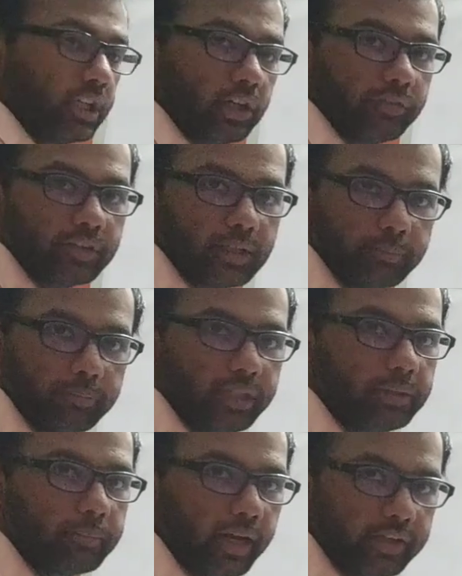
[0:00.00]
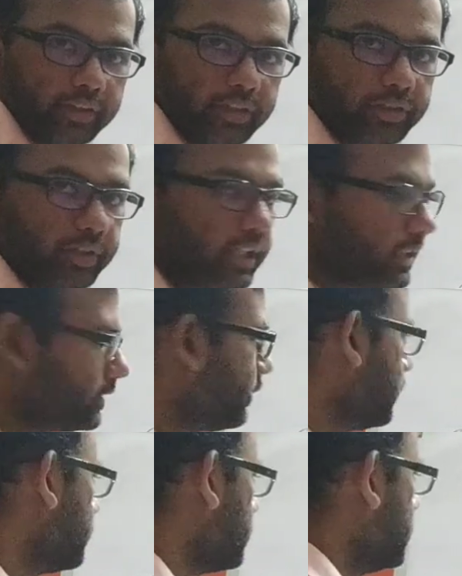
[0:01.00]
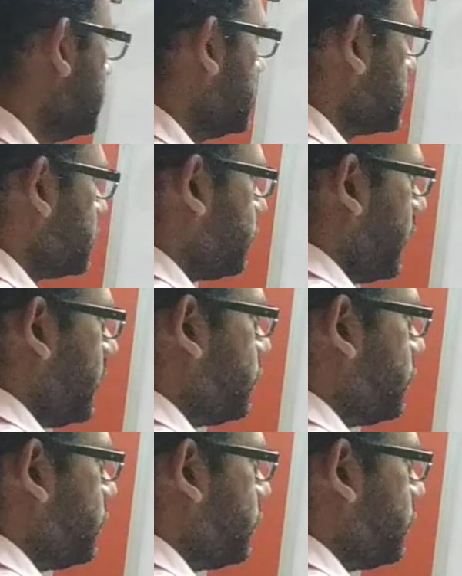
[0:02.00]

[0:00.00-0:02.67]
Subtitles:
of complete binary tree is followed. So where